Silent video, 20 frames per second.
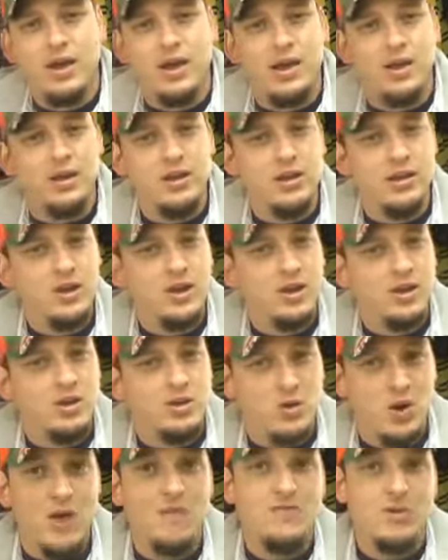and
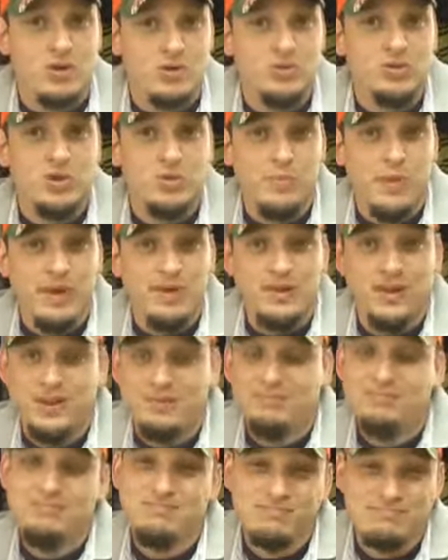you have your own domain
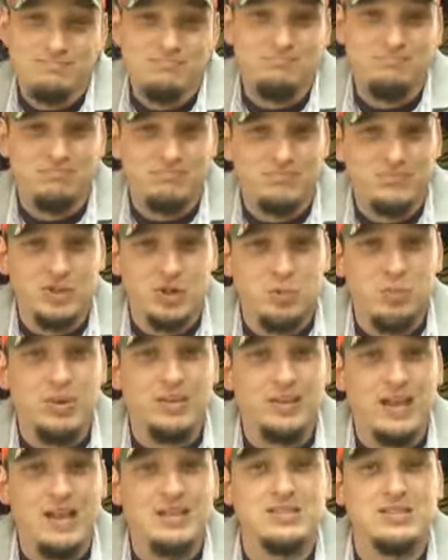name, a little
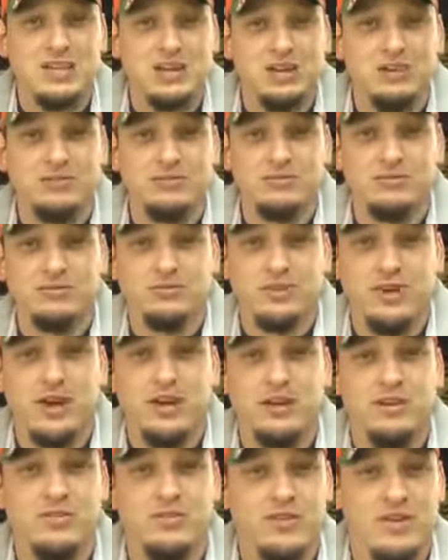bit classier,
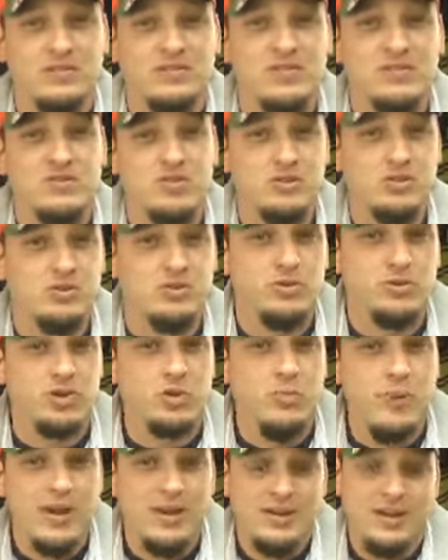right? If I send you to a
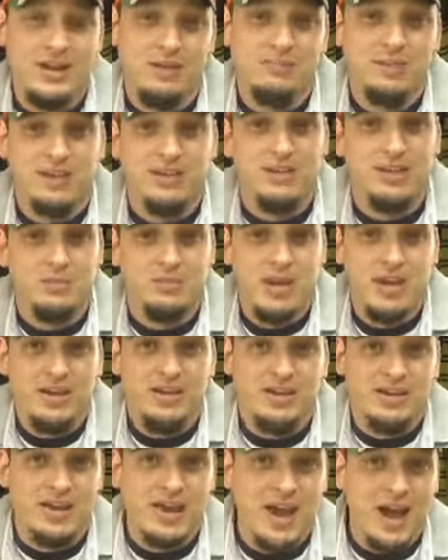domain name like
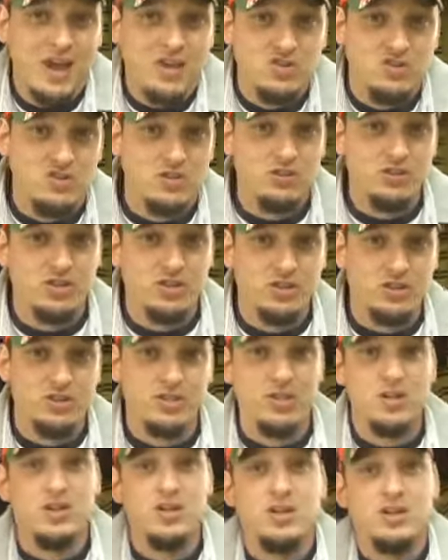ClickBank into cash
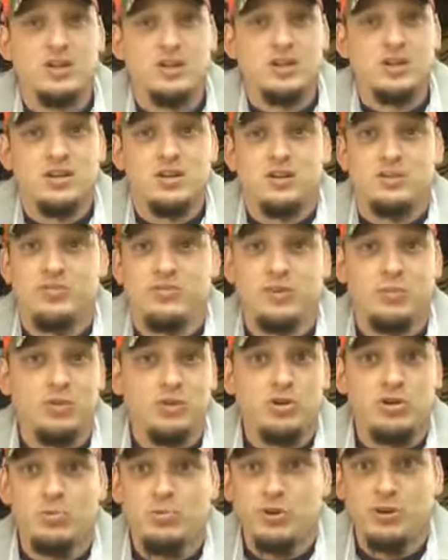versus
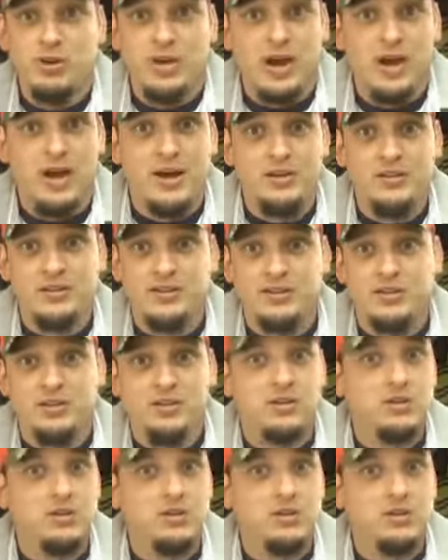www.com,